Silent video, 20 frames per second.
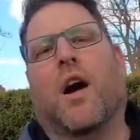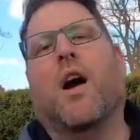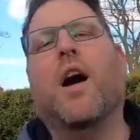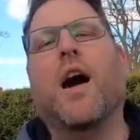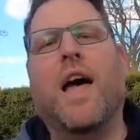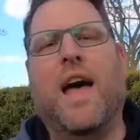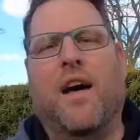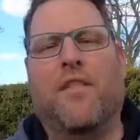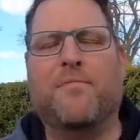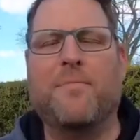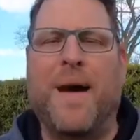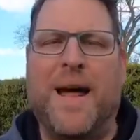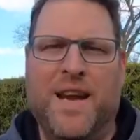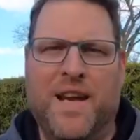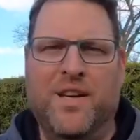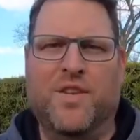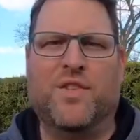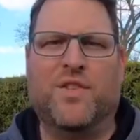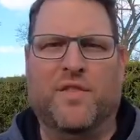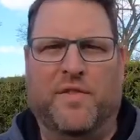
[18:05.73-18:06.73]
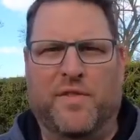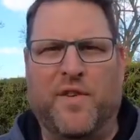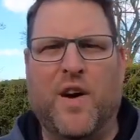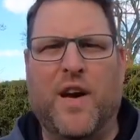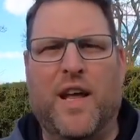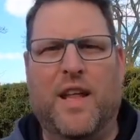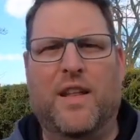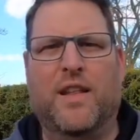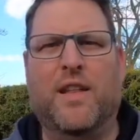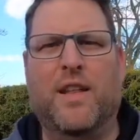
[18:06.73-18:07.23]
I have managed to
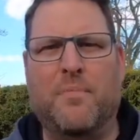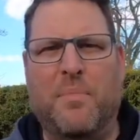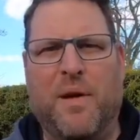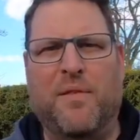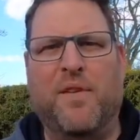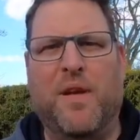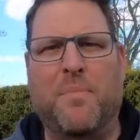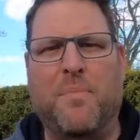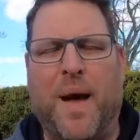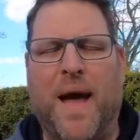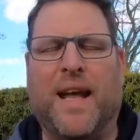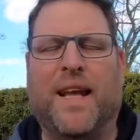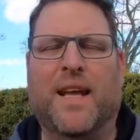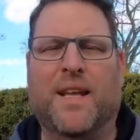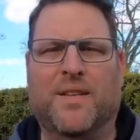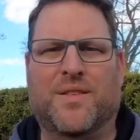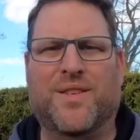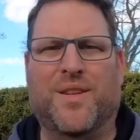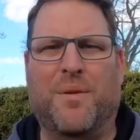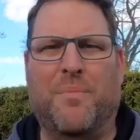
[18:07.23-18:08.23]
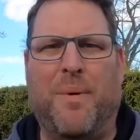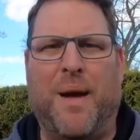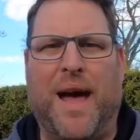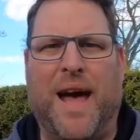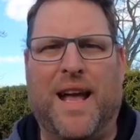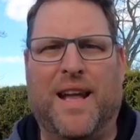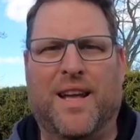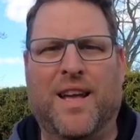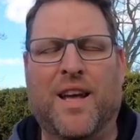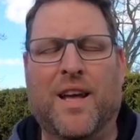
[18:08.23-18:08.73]
fight the Bivvy back into the
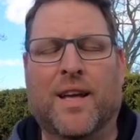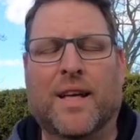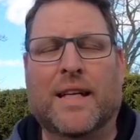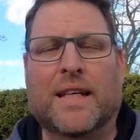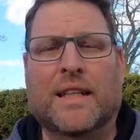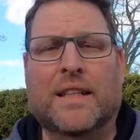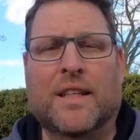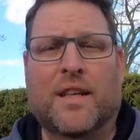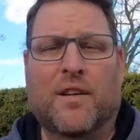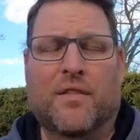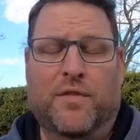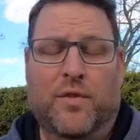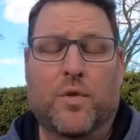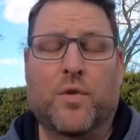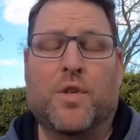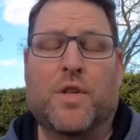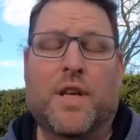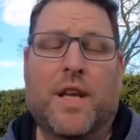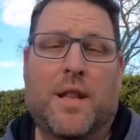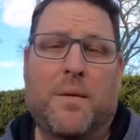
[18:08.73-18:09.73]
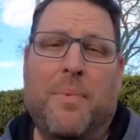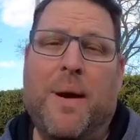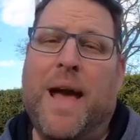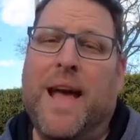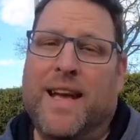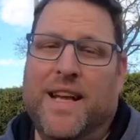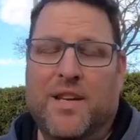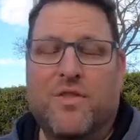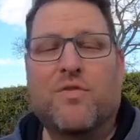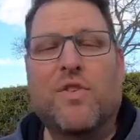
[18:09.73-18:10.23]
bag. Fortunately, the
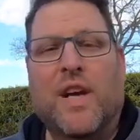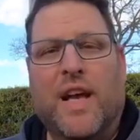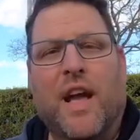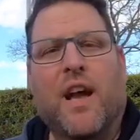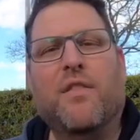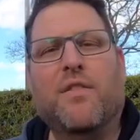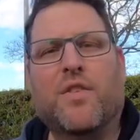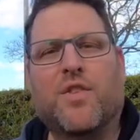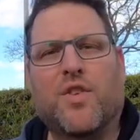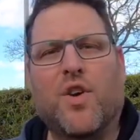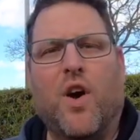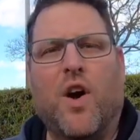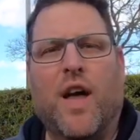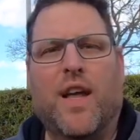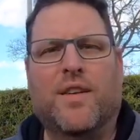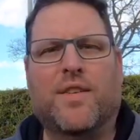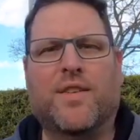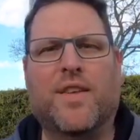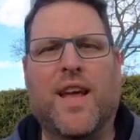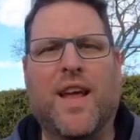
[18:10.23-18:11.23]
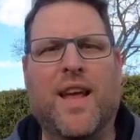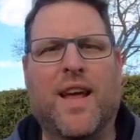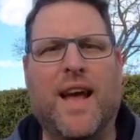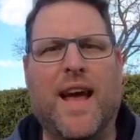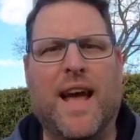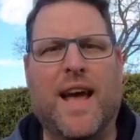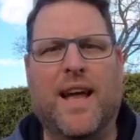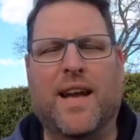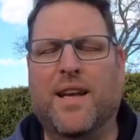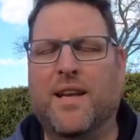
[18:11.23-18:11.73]
bag is really oversized
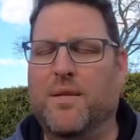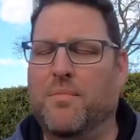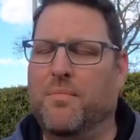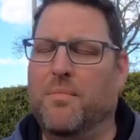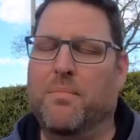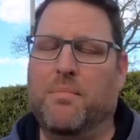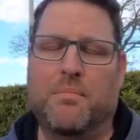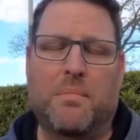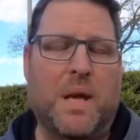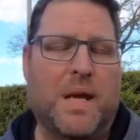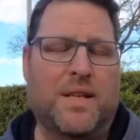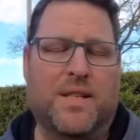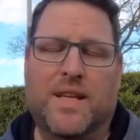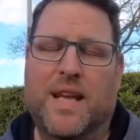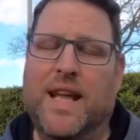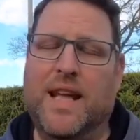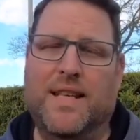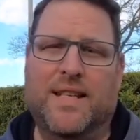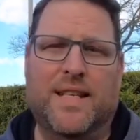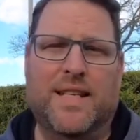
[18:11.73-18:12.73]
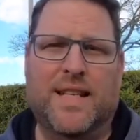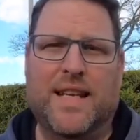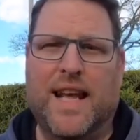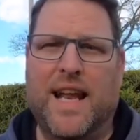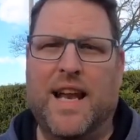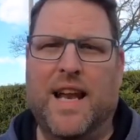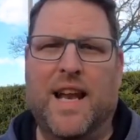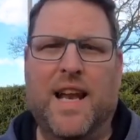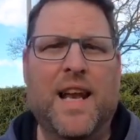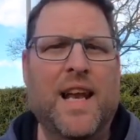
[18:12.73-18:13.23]
and it makes it easy to
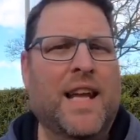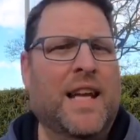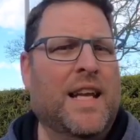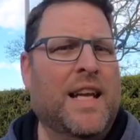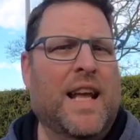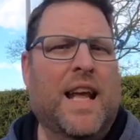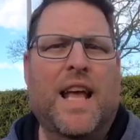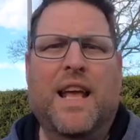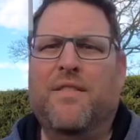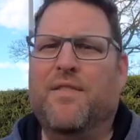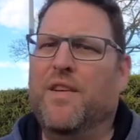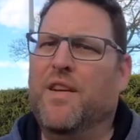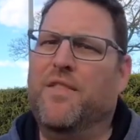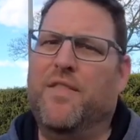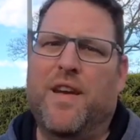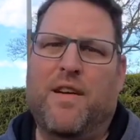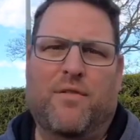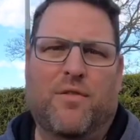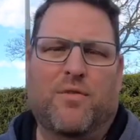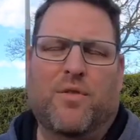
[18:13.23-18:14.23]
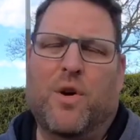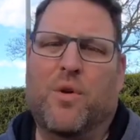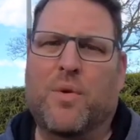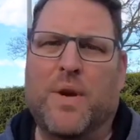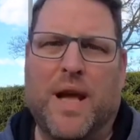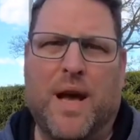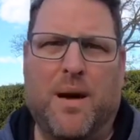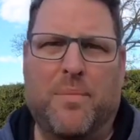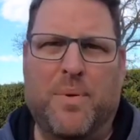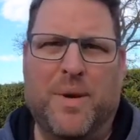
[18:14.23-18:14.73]
get in, even if you haven't rolled
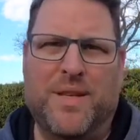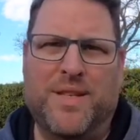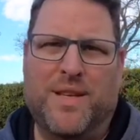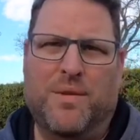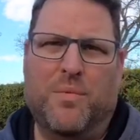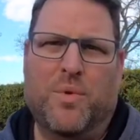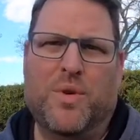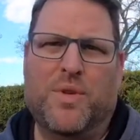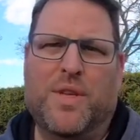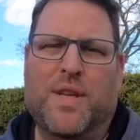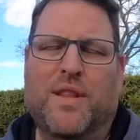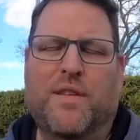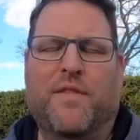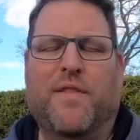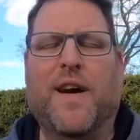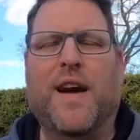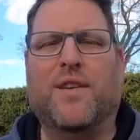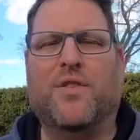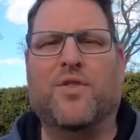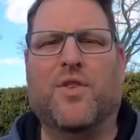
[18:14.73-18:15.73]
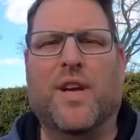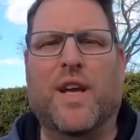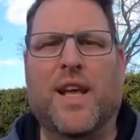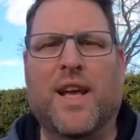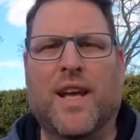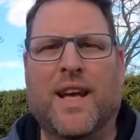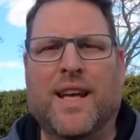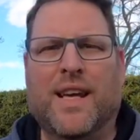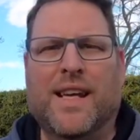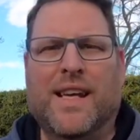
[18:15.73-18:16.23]
it up as it was in the factory.
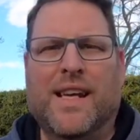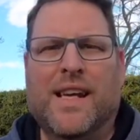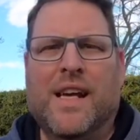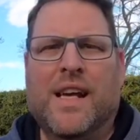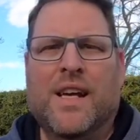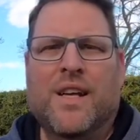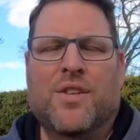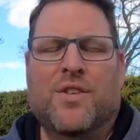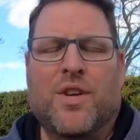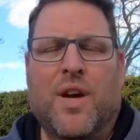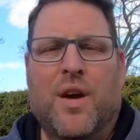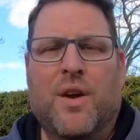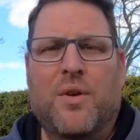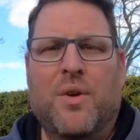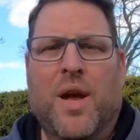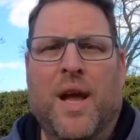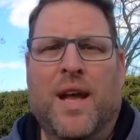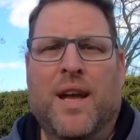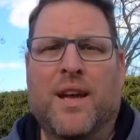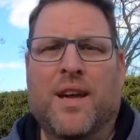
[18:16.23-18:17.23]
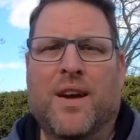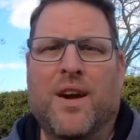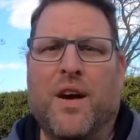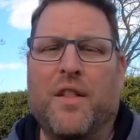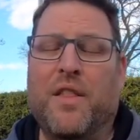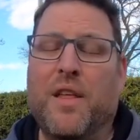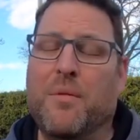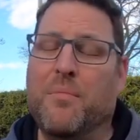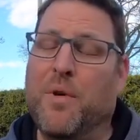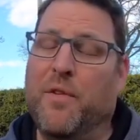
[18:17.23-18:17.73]
So I
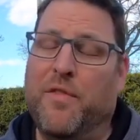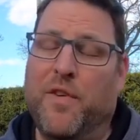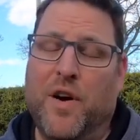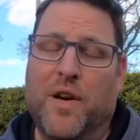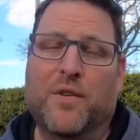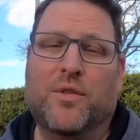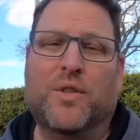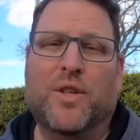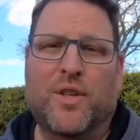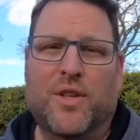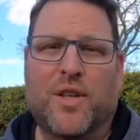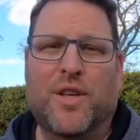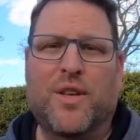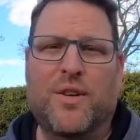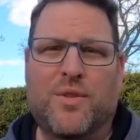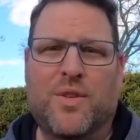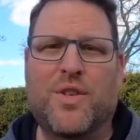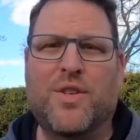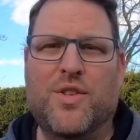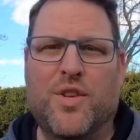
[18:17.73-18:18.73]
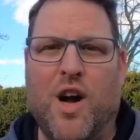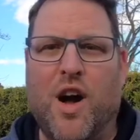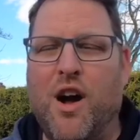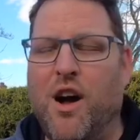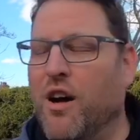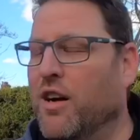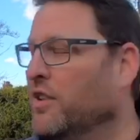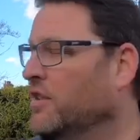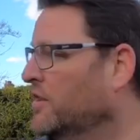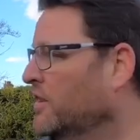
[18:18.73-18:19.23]
think my final conclusions are,